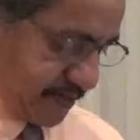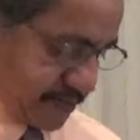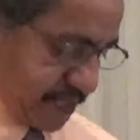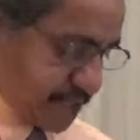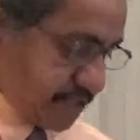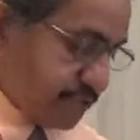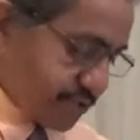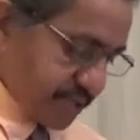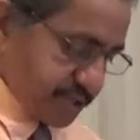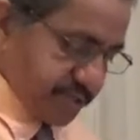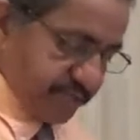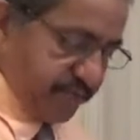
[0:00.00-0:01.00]
videos has other
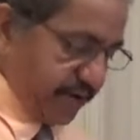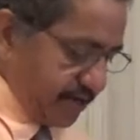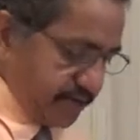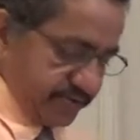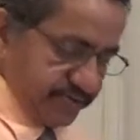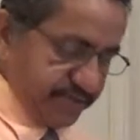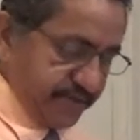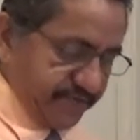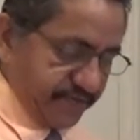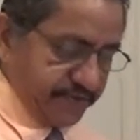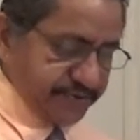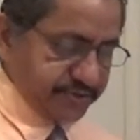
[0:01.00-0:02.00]
things they pray. You know,
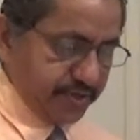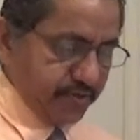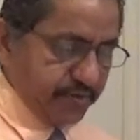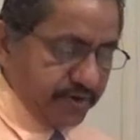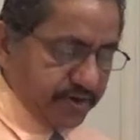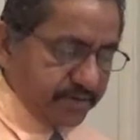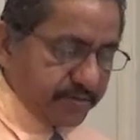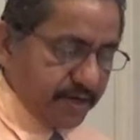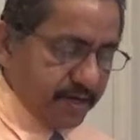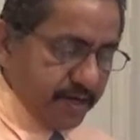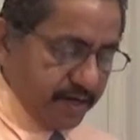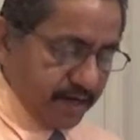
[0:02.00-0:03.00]
of course, it's all welcome.
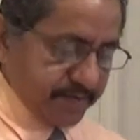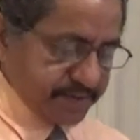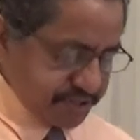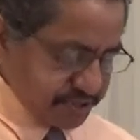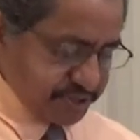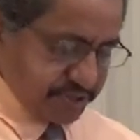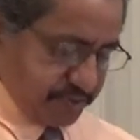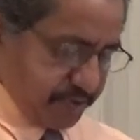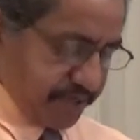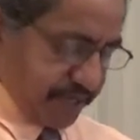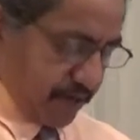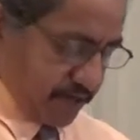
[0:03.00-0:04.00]
Uh, but this is just something
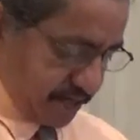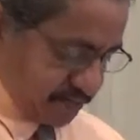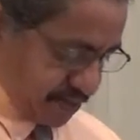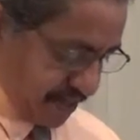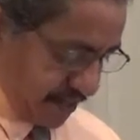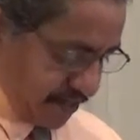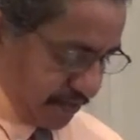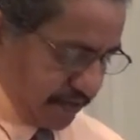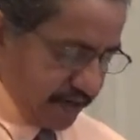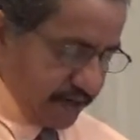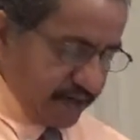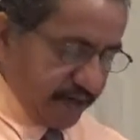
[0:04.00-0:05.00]
we can all come
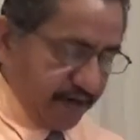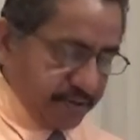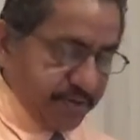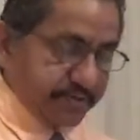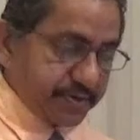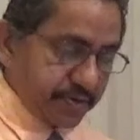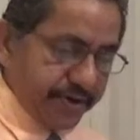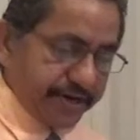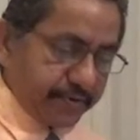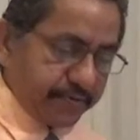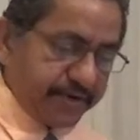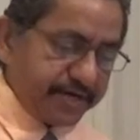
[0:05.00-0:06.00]
together. Uh, so I'm going to go
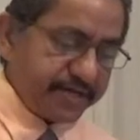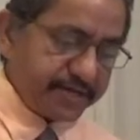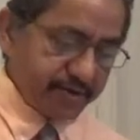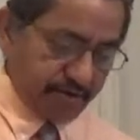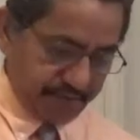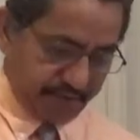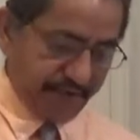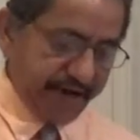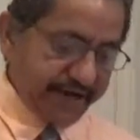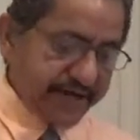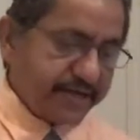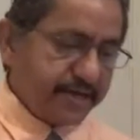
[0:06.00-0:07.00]
ahead and read it or
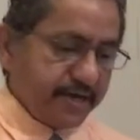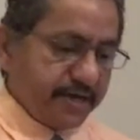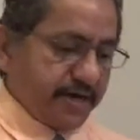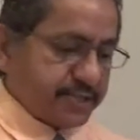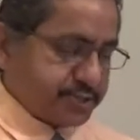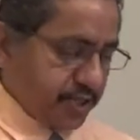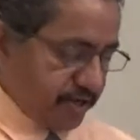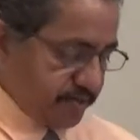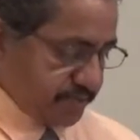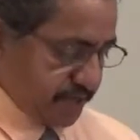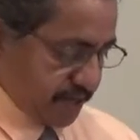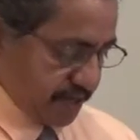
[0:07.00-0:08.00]
pray it. Uh,
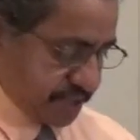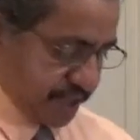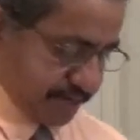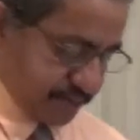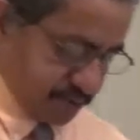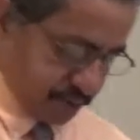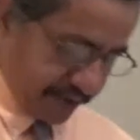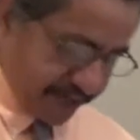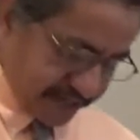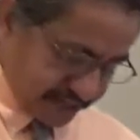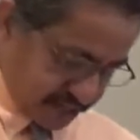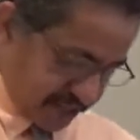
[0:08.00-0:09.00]
Psalm uh, chapter
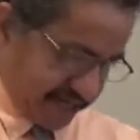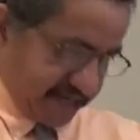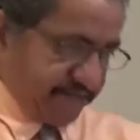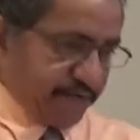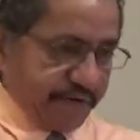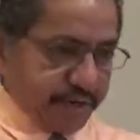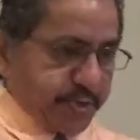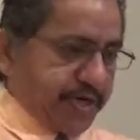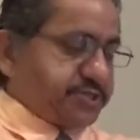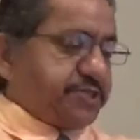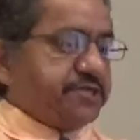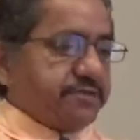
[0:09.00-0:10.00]
20, it's like if we're
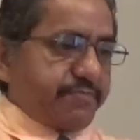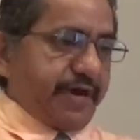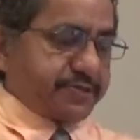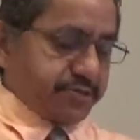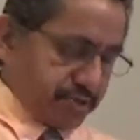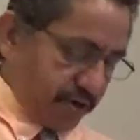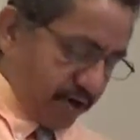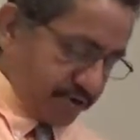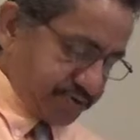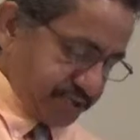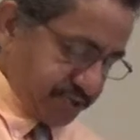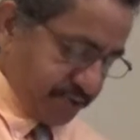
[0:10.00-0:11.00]
addressing Pastor Carl
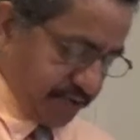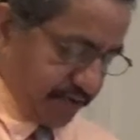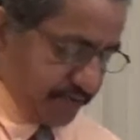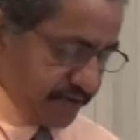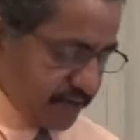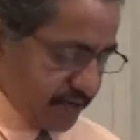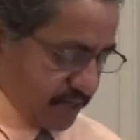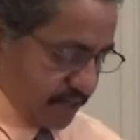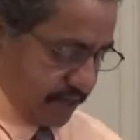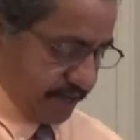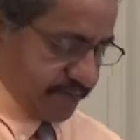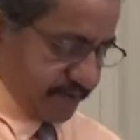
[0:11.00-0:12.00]
and Sister Norma,
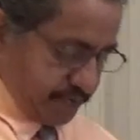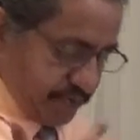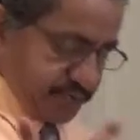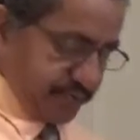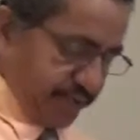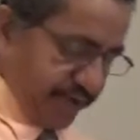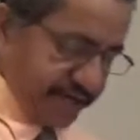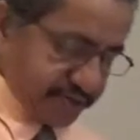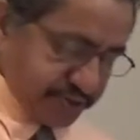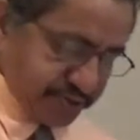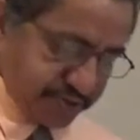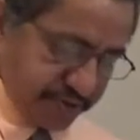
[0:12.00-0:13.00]
uh, but of course we're praying
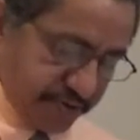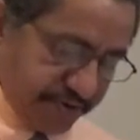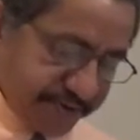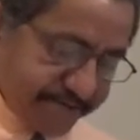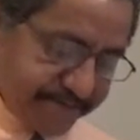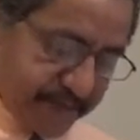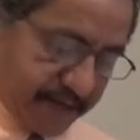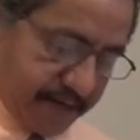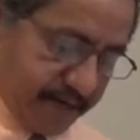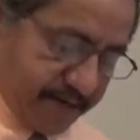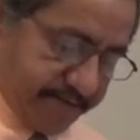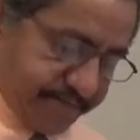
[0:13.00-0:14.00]
to the Lord.
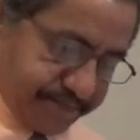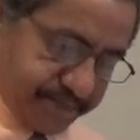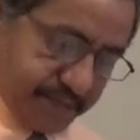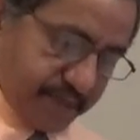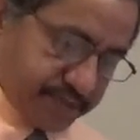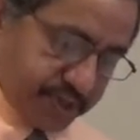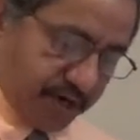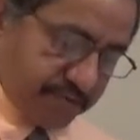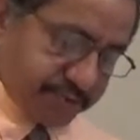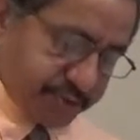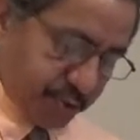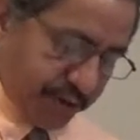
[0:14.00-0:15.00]
Um,
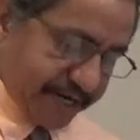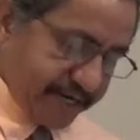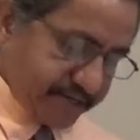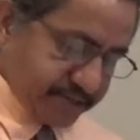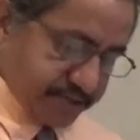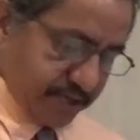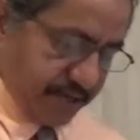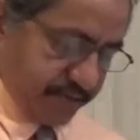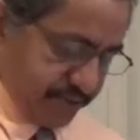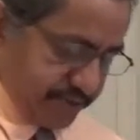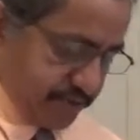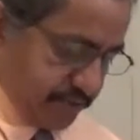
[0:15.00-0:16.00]
Psalms 20,
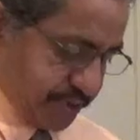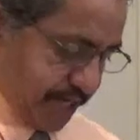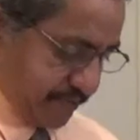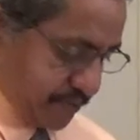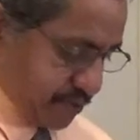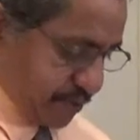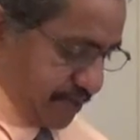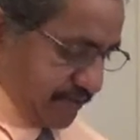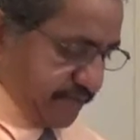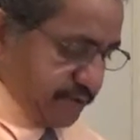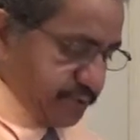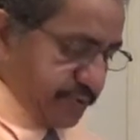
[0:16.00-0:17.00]
uh, read the whole chapter starting
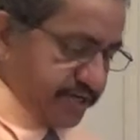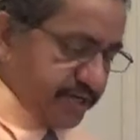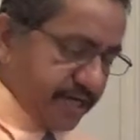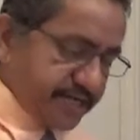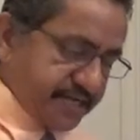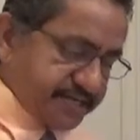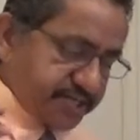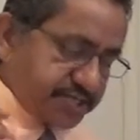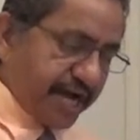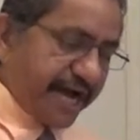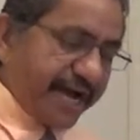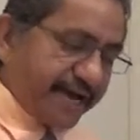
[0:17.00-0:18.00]
in verse 1. It says, In
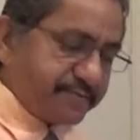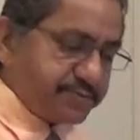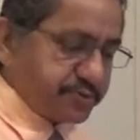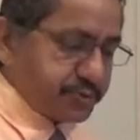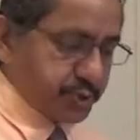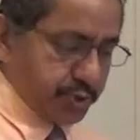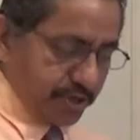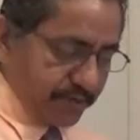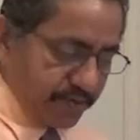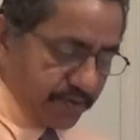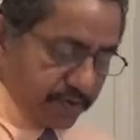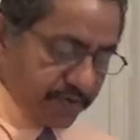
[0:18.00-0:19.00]
times of
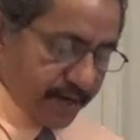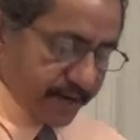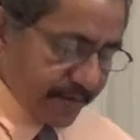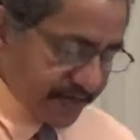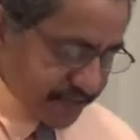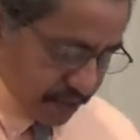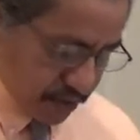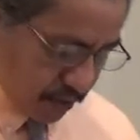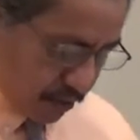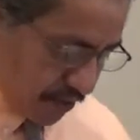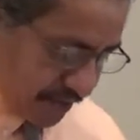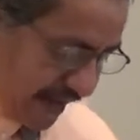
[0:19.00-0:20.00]
trouble, may the
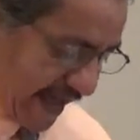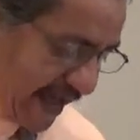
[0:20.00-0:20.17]
Lord